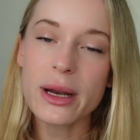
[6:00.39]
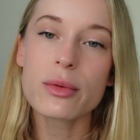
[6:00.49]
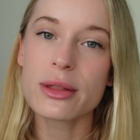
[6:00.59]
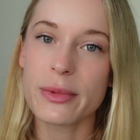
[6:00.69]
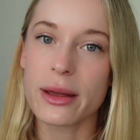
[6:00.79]
bear
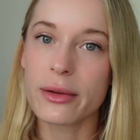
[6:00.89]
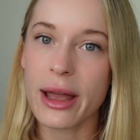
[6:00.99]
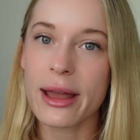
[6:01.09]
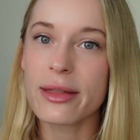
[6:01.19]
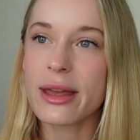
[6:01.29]
with me,
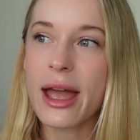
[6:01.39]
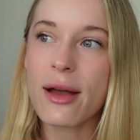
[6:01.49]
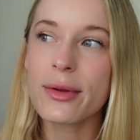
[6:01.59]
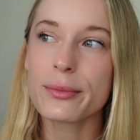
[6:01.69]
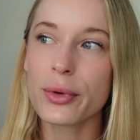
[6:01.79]
okay? They
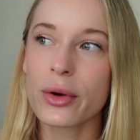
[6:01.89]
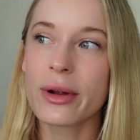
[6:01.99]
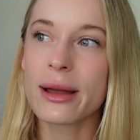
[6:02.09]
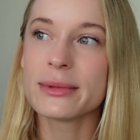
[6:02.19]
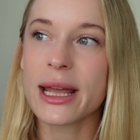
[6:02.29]
haven't
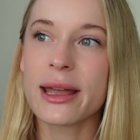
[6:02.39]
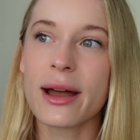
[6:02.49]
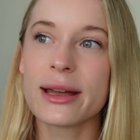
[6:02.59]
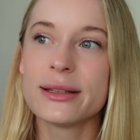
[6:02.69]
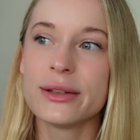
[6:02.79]
programmed
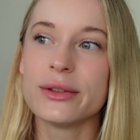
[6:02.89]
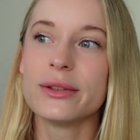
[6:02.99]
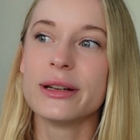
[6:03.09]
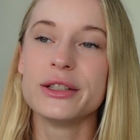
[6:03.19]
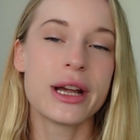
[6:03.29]
AI to
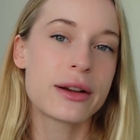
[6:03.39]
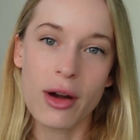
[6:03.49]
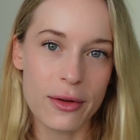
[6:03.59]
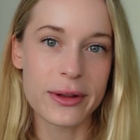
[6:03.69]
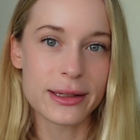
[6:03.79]
inject
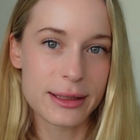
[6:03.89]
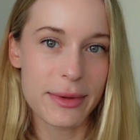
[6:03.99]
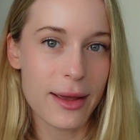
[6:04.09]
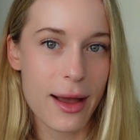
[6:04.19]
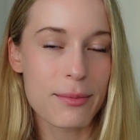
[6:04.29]
coffee into
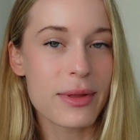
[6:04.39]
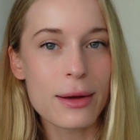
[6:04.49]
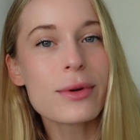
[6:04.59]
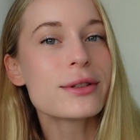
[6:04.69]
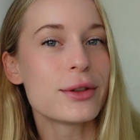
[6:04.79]
me yet, but
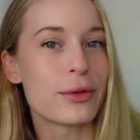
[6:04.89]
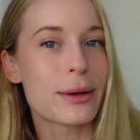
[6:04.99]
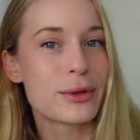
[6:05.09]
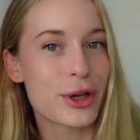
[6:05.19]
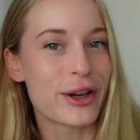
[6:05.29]
they will soon,
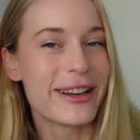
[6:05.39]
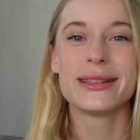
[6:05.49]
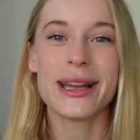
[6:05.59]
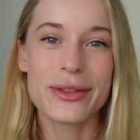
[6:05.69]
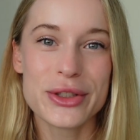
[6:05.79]
I'm sure.
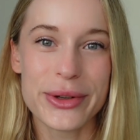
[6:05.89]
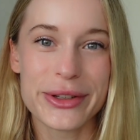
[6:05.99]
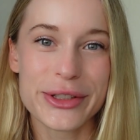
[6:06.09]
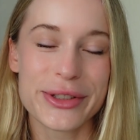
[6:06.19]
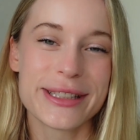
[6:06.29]
The other two
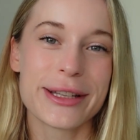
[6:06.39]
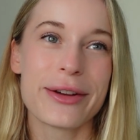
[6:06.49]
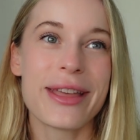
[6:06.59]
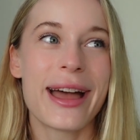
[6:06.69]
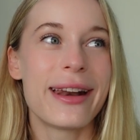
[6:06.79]
industries
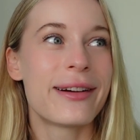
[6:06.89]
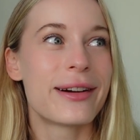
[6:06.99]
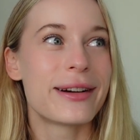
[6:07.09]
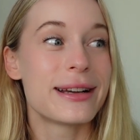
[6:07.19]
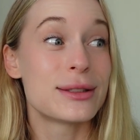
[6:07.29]
though that
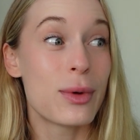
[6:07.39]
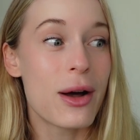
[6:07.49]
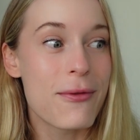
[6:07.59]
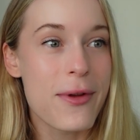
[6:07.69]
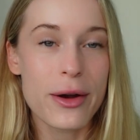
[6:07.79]
are as
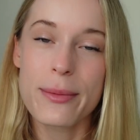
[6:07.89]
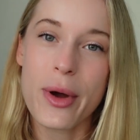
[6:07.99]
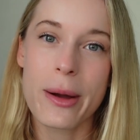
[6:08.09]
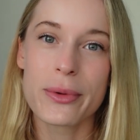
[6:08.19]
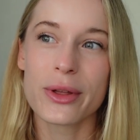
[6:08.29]
well very
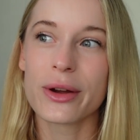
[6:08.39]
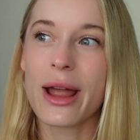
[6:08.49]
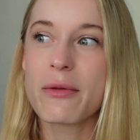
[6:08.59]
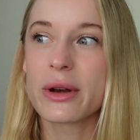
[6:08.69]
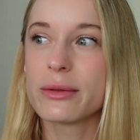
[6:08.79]
popular
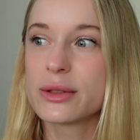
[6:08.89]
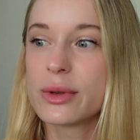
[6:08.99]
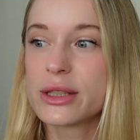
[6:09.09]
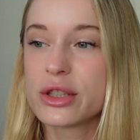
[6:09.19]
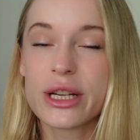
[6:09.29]
and when I was
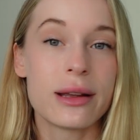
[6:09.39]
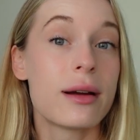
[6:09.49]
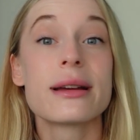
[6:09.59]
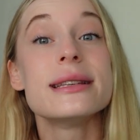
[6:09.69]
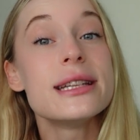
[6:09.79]
researching
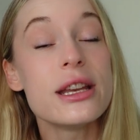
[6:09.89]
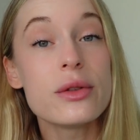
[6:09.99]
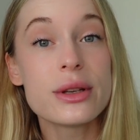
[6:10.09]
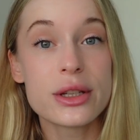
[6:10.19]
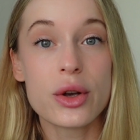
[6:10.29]
are
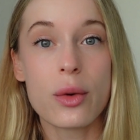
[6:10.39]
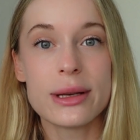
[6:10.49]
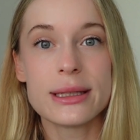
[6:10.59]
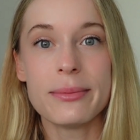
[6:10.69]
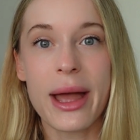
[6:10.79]
continuing to go
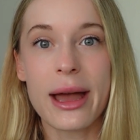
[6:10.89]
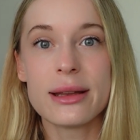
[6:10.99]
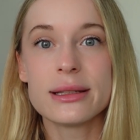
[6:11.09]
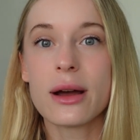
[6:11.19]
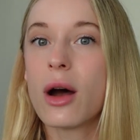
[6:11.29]
in
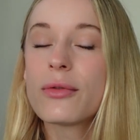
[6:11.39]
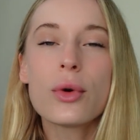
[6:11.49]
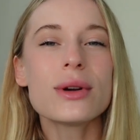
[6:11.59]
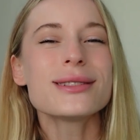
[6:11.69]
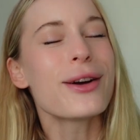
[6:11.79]
demand. Of
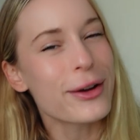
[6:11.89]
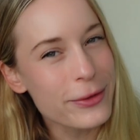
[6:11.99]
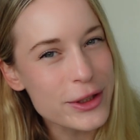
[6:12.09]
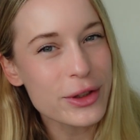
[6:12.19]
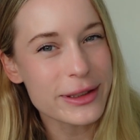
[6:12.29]
course,
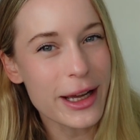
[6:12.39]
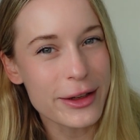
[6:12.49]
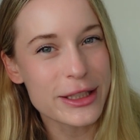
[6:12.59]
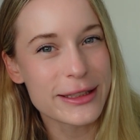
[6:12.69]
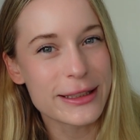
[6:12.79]
artificial
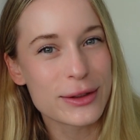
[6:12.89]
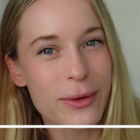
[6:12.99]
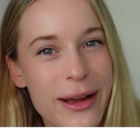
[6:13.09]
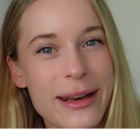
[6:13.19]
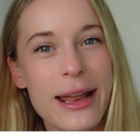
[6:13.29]
intelligence is
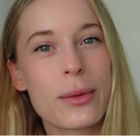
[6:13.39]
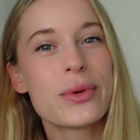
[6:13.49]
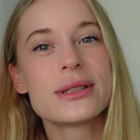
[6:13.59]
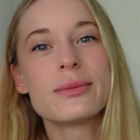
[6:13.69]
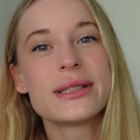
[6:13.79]
one, and I'll
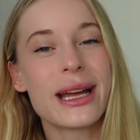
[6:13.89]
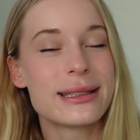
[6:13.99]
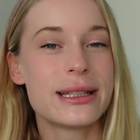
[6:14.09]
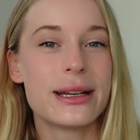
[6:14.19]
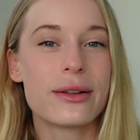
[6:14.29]
put some
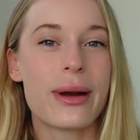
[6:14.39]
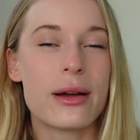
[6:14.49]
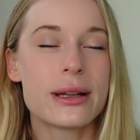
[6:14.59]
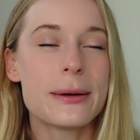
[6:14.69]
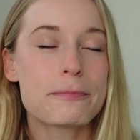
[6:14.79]
stats here
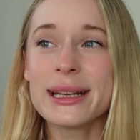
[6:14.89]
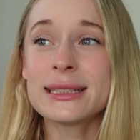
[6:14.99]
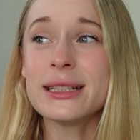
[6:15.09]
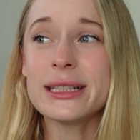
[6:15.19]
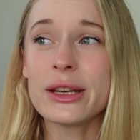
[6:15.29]
around it.
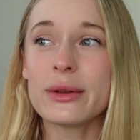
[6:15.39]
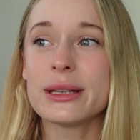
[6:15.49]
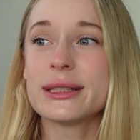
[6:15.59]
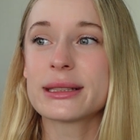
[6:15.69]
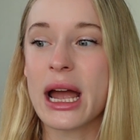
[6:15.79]
It's
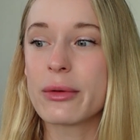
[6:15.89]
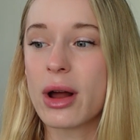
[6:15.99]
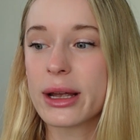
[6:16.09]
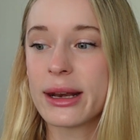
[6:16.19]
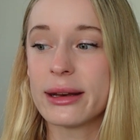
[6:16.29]
continuing to
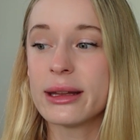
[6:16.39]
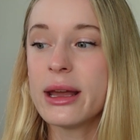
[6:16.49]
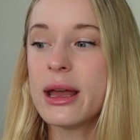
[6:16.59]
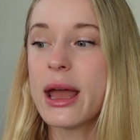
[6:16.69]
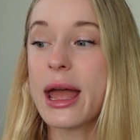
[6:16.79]
skyrocket
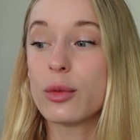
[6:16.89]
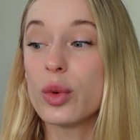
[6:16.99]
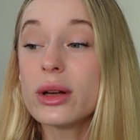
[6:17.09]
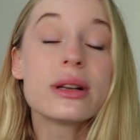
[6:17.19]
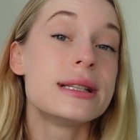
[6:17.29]
and
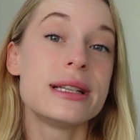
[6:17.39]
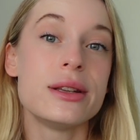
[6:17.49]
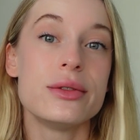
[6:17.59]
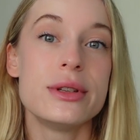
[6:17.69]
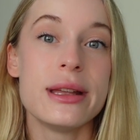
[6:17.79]
will
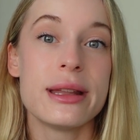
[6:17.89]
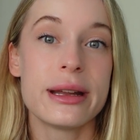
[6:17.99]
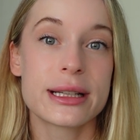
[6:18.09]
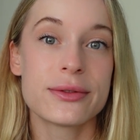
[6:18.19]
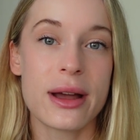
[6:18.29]
continue in the
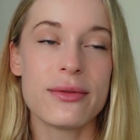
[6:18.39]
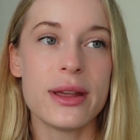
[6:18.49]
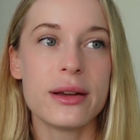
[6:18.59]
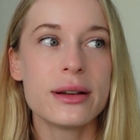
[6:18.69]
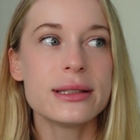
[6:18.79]
next 5
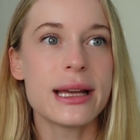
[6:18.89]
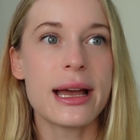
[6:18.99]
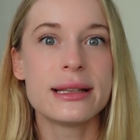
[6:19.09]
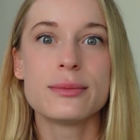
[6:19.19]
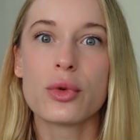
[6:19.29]
years
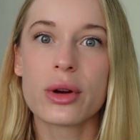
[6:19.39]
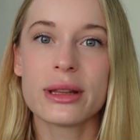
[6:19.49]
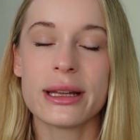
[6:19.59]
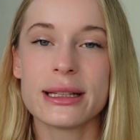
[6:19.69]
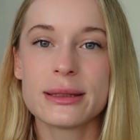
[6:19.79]
as more
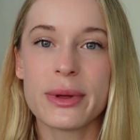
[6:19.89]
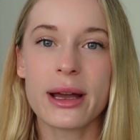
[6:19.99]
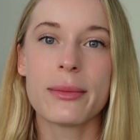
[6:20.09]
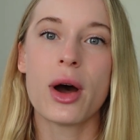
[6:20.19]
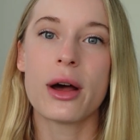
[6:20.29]
things
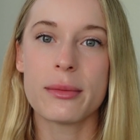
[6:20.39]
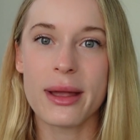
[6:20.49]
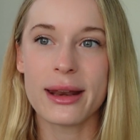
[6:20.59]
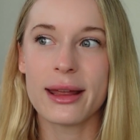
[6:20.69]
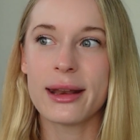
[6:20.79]
become
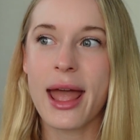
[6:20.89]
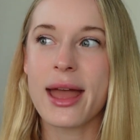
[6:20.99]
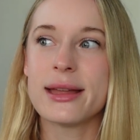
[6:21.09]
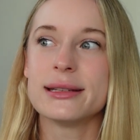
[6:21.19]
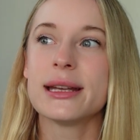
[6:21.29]
automated
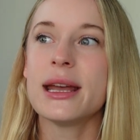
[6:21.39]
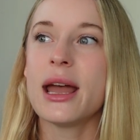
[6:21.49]
and